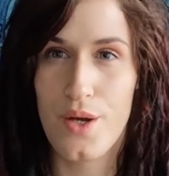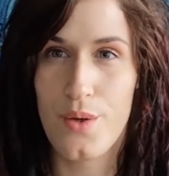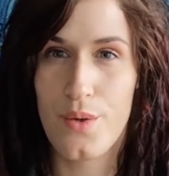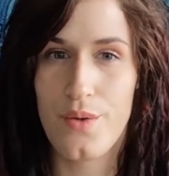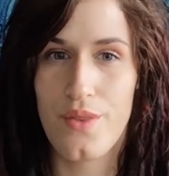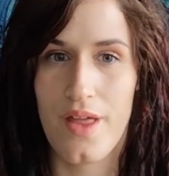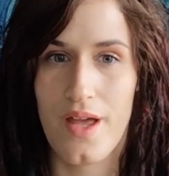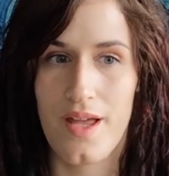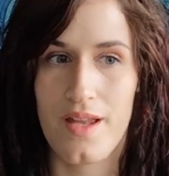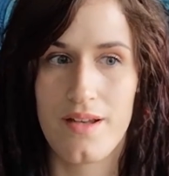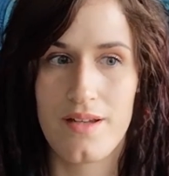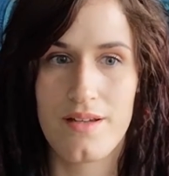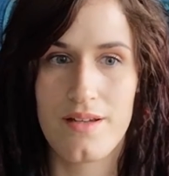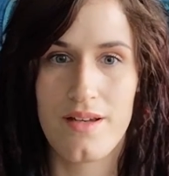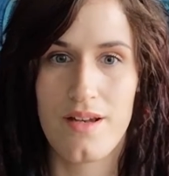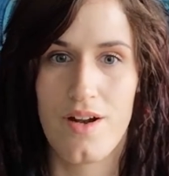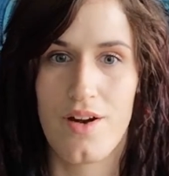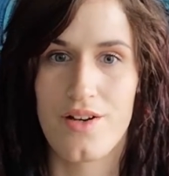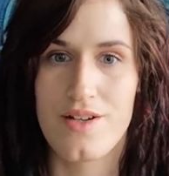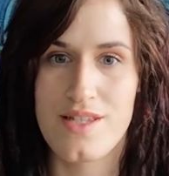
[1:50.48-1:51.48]
that
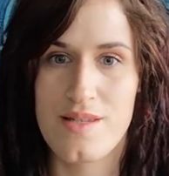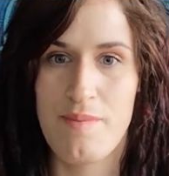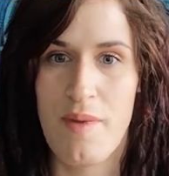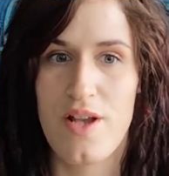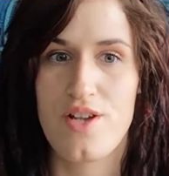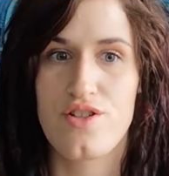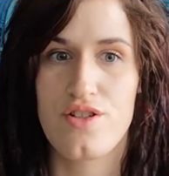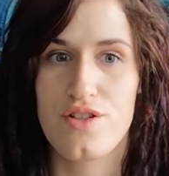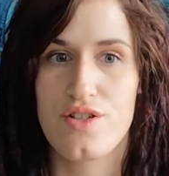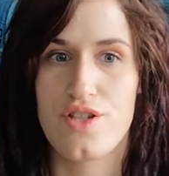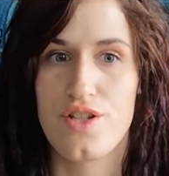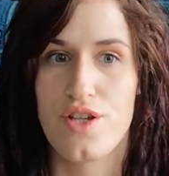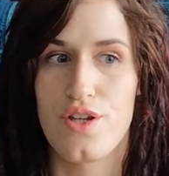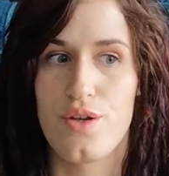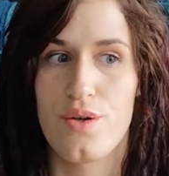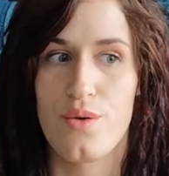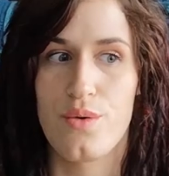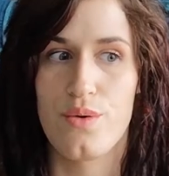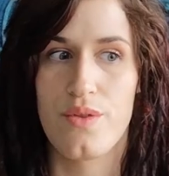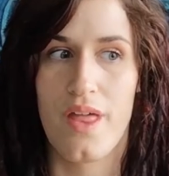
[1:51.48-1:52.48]
are special to
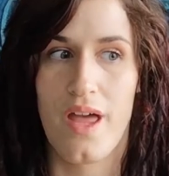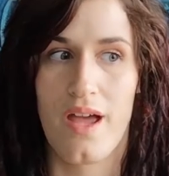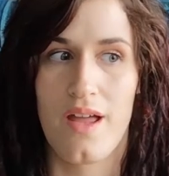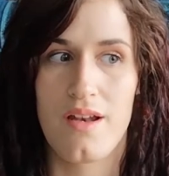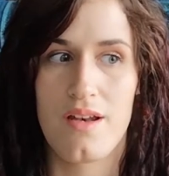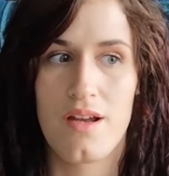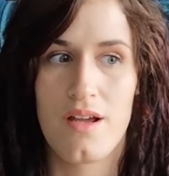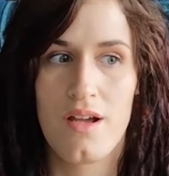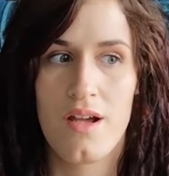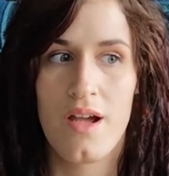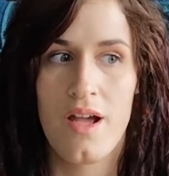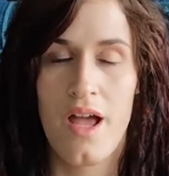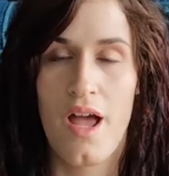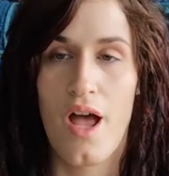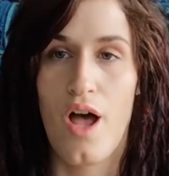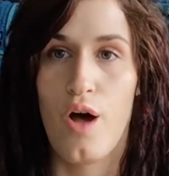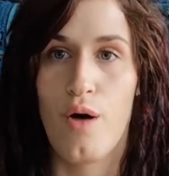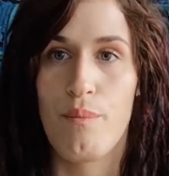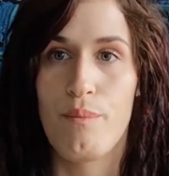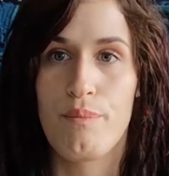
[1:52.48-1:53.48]
you, that
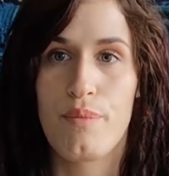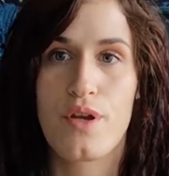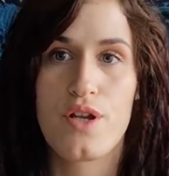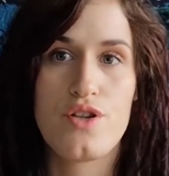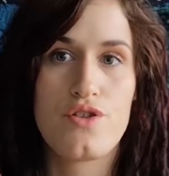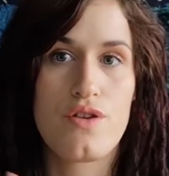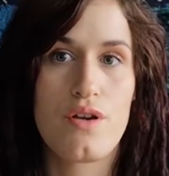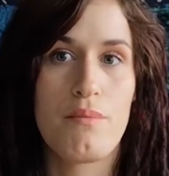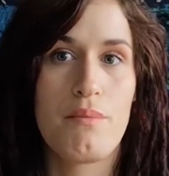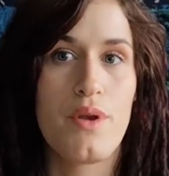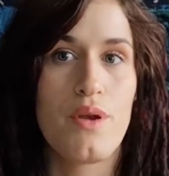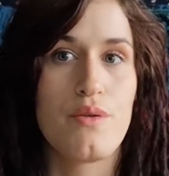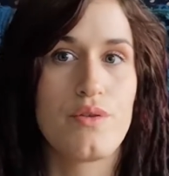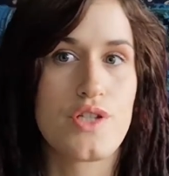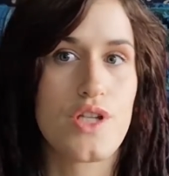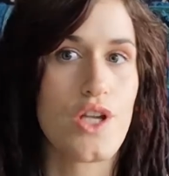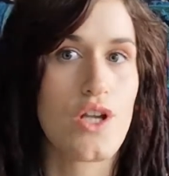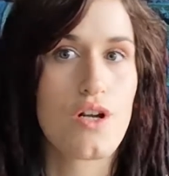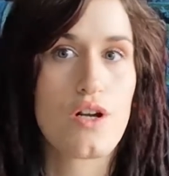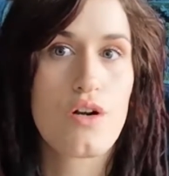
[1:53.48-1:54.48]
help contribute
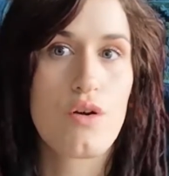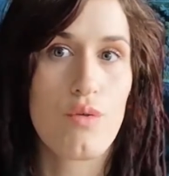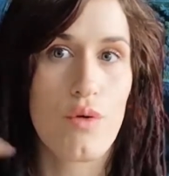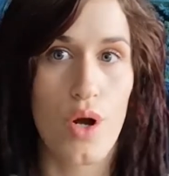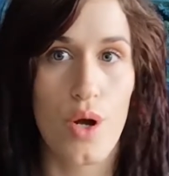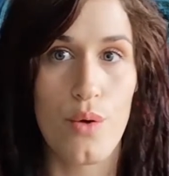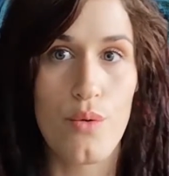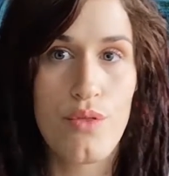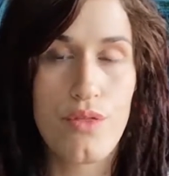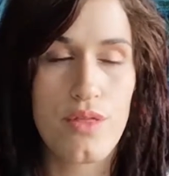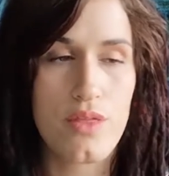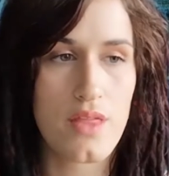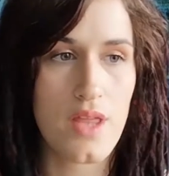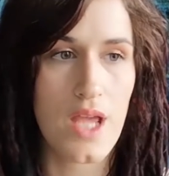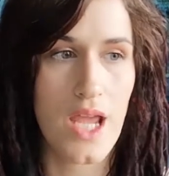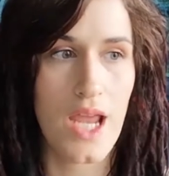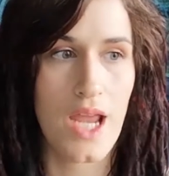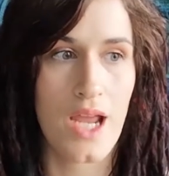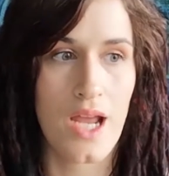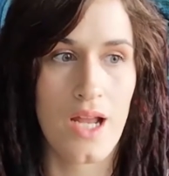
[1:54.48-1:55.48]
to your growth
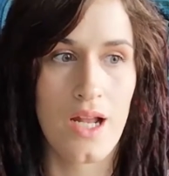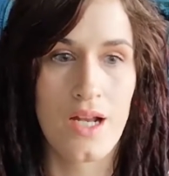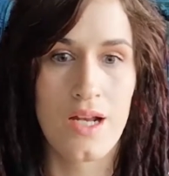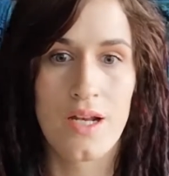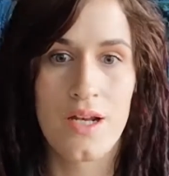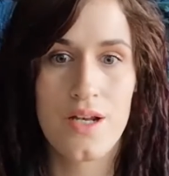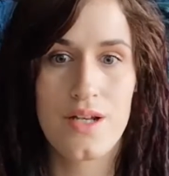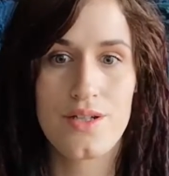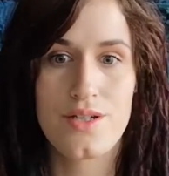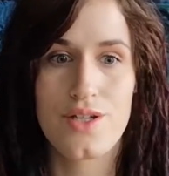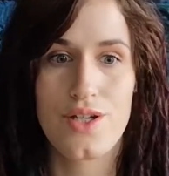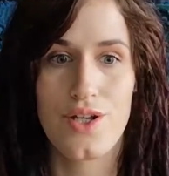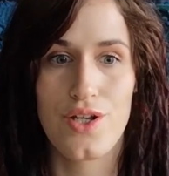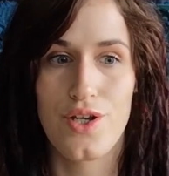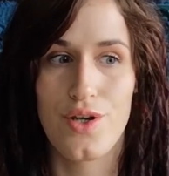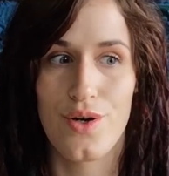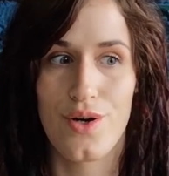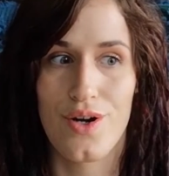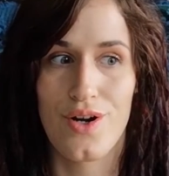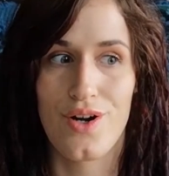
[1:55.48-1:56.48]
and to
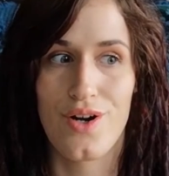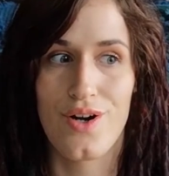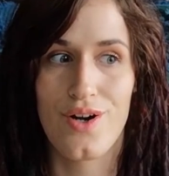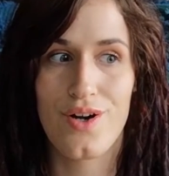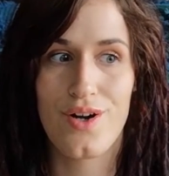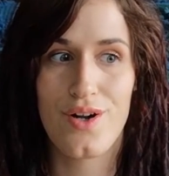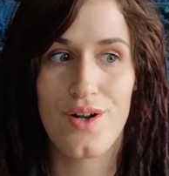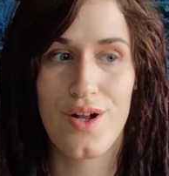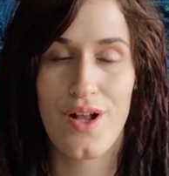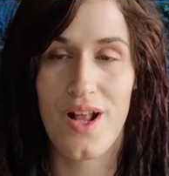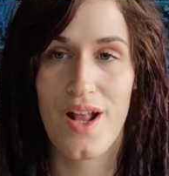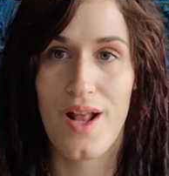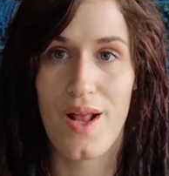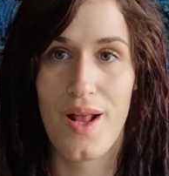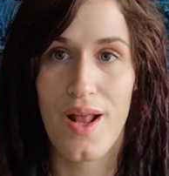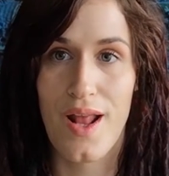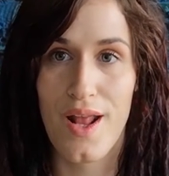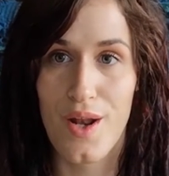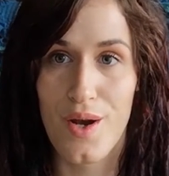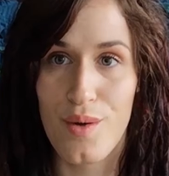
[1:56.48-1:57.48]
your
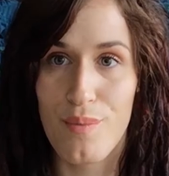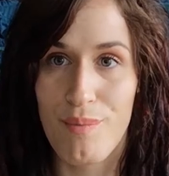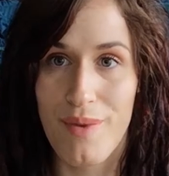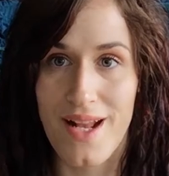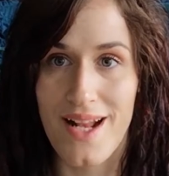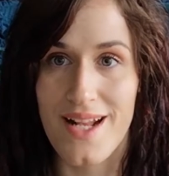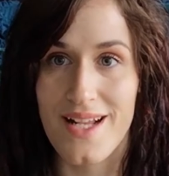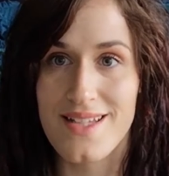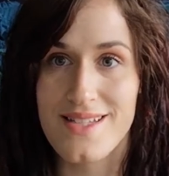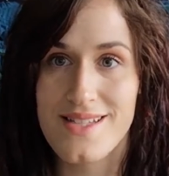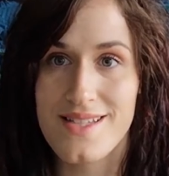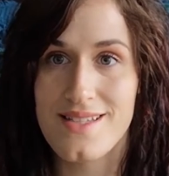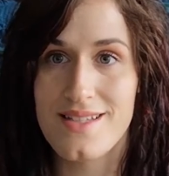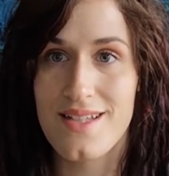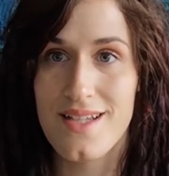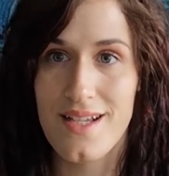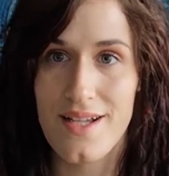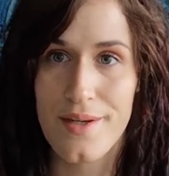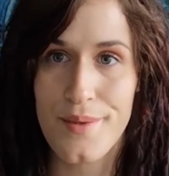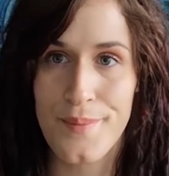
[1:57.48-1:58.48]
inner peace.
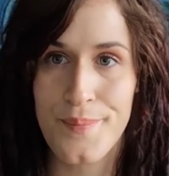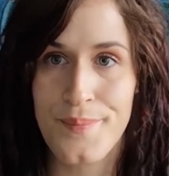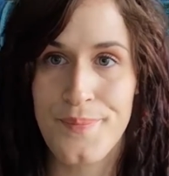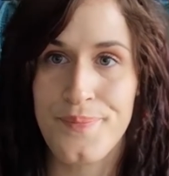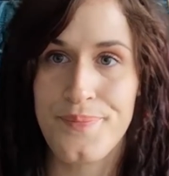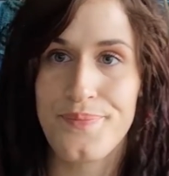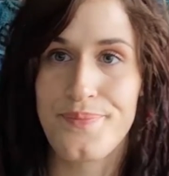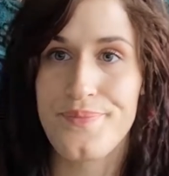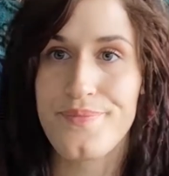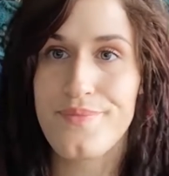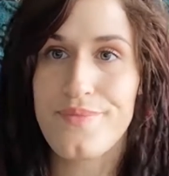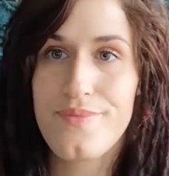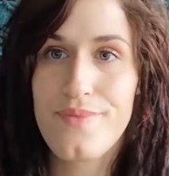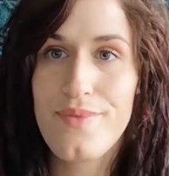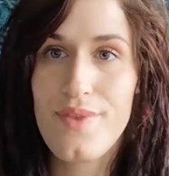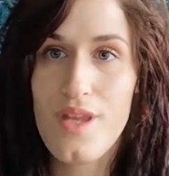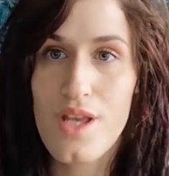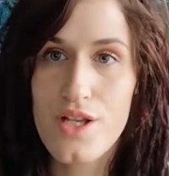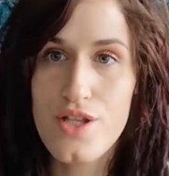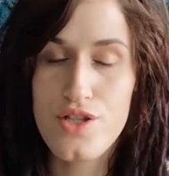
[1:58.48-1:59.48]

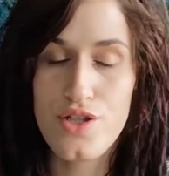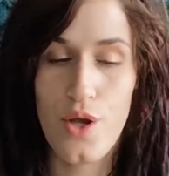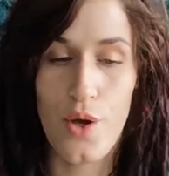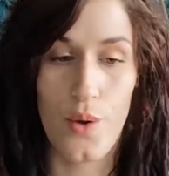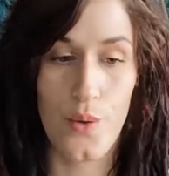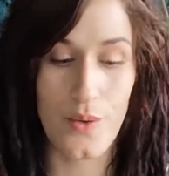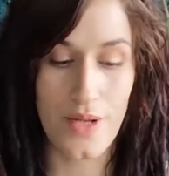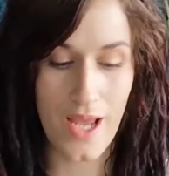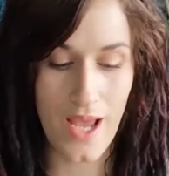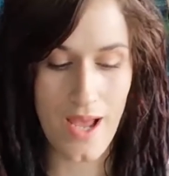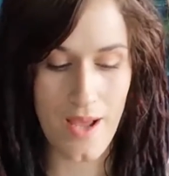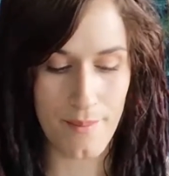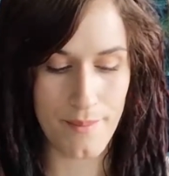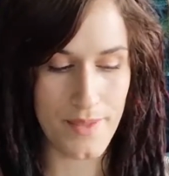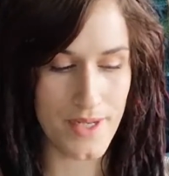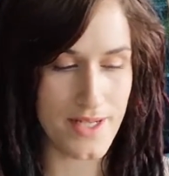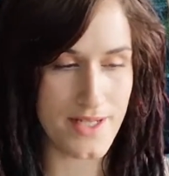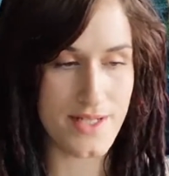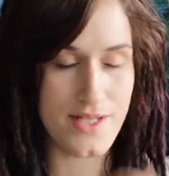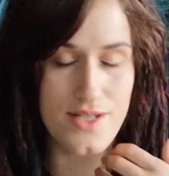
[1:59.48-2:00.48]
So I'm
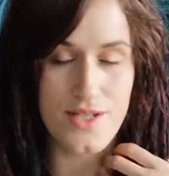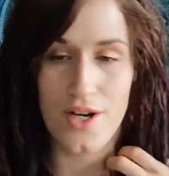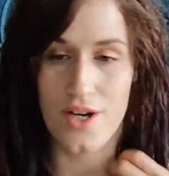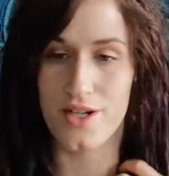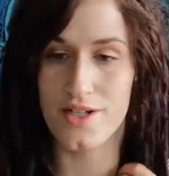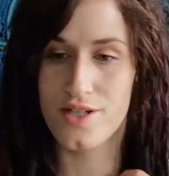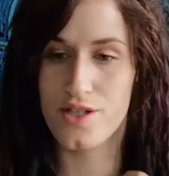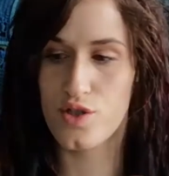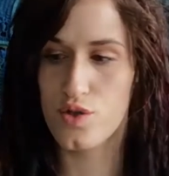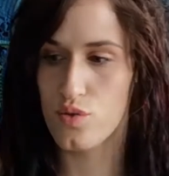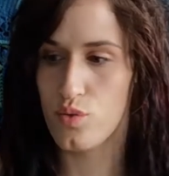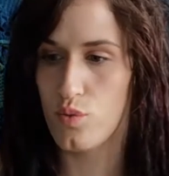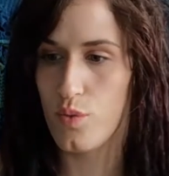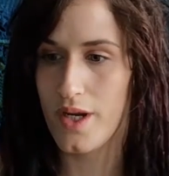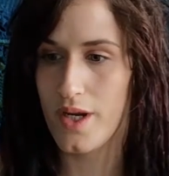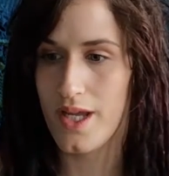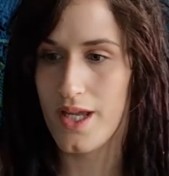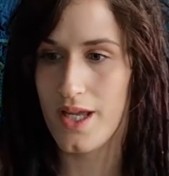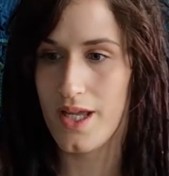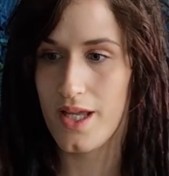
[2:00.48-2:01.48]
gonna start
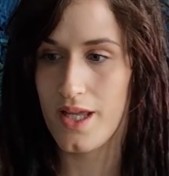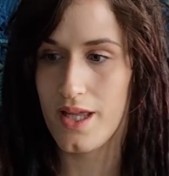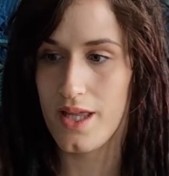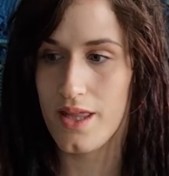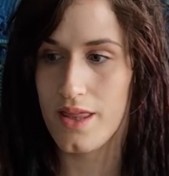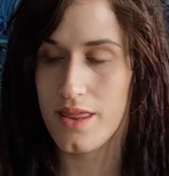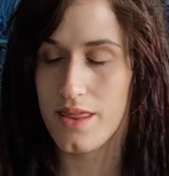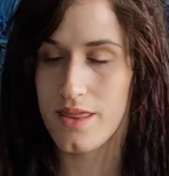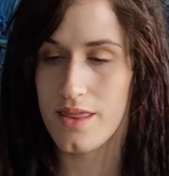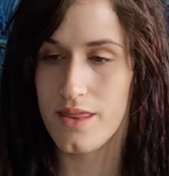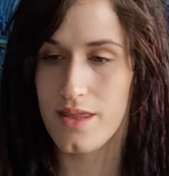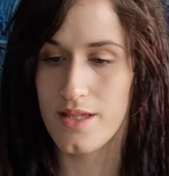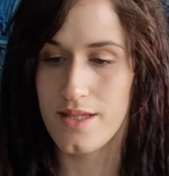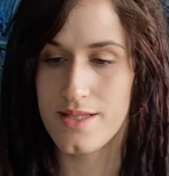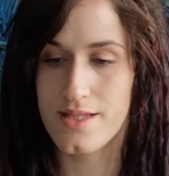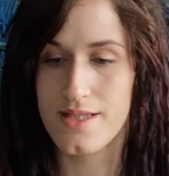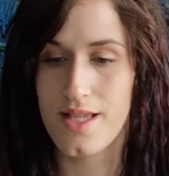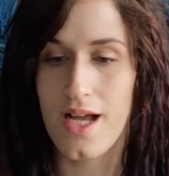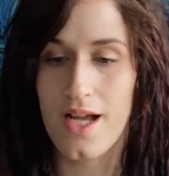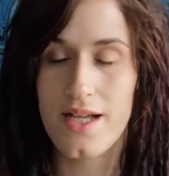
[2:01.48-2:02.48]
with the
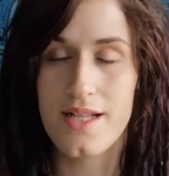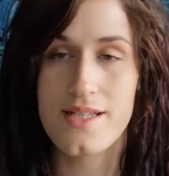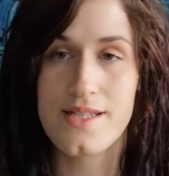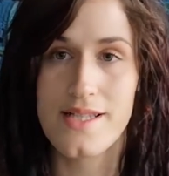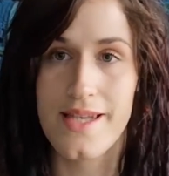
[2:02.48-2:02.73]
signs